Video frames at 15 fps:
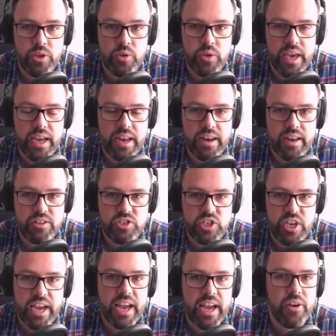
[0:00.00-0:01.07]
you can
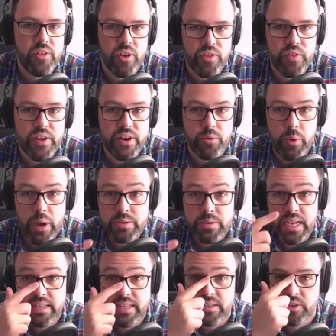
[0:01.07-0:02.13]
check out on their
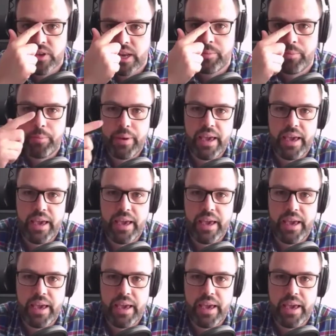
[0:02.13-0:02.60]
websites and you can